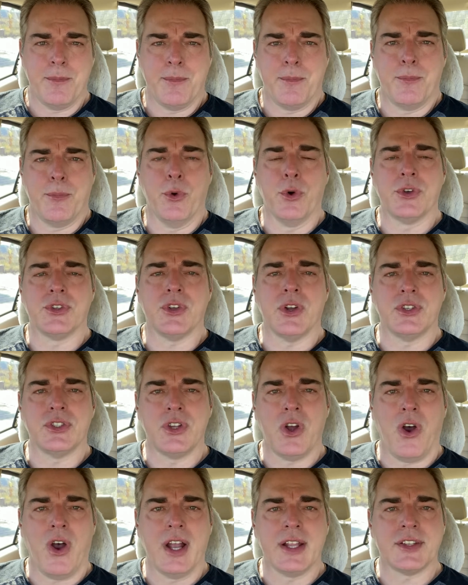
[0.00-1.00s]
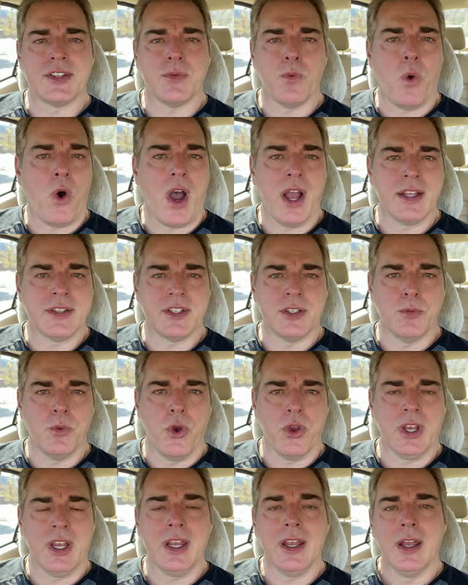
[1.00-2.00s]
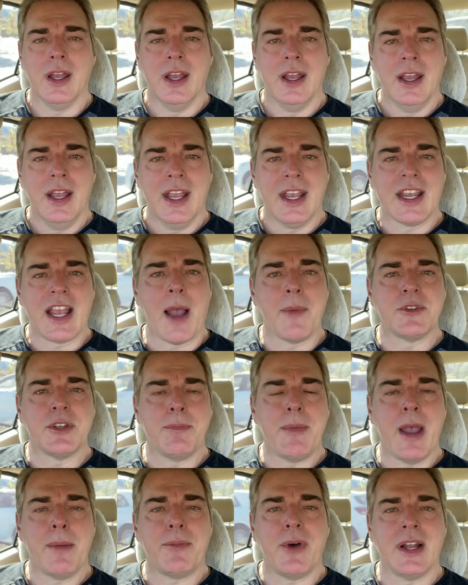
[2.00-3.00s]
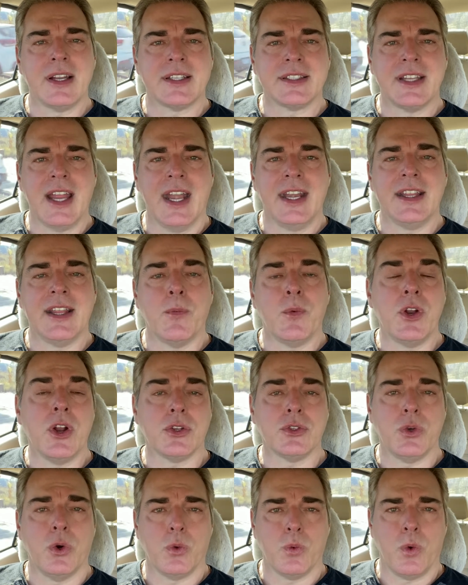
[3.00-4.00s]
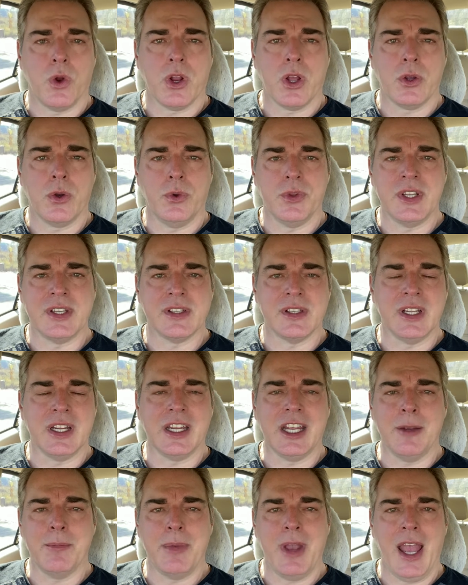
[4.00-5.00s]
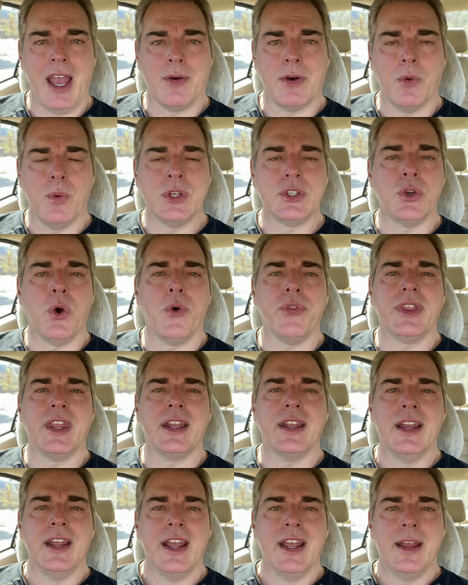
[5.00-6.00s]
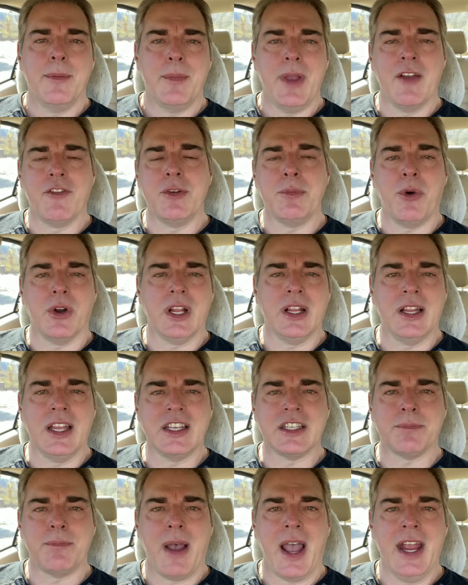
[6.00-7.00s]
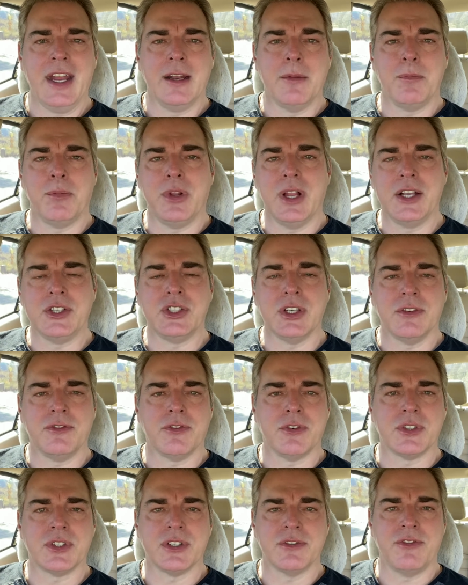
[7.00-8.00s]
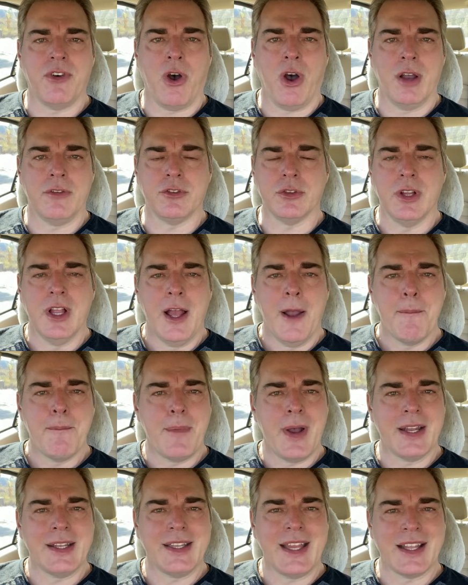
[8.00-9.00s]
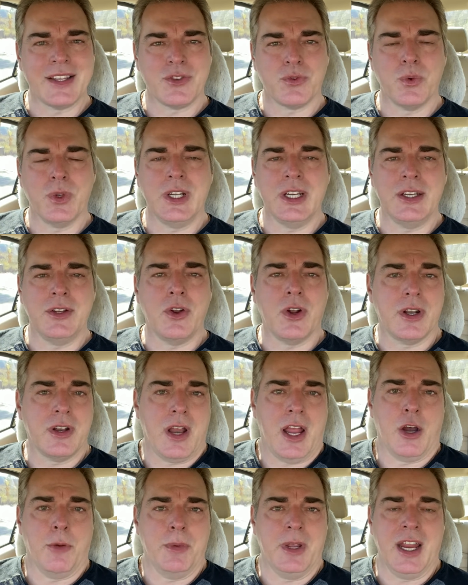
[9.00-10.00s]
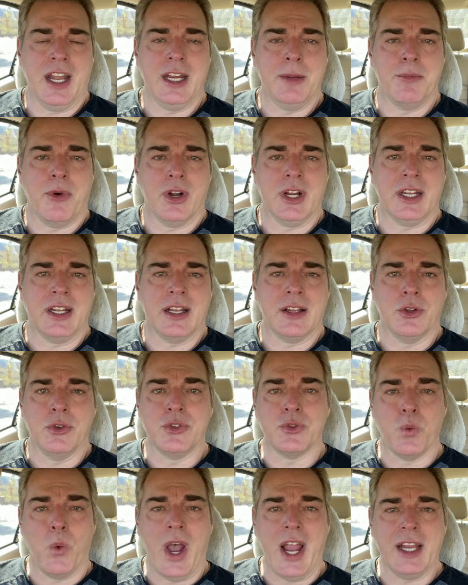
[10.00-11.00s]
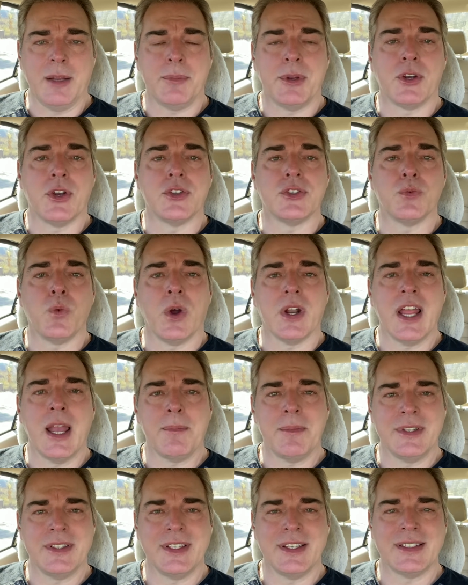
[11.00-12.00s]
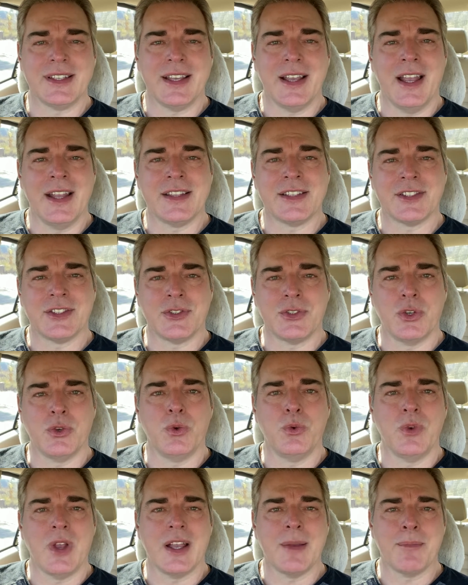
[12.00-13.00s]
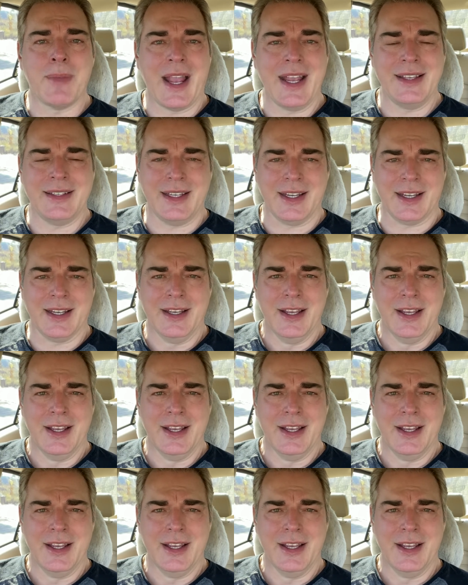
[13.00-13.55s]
books on diets, why isn't it working? It comes about by understanding that we're not taught what I call this linking power. We're taught that everybody links pain and pleasure for survival, but that's really not helping anybody lose weight, because what happens is it's too basic.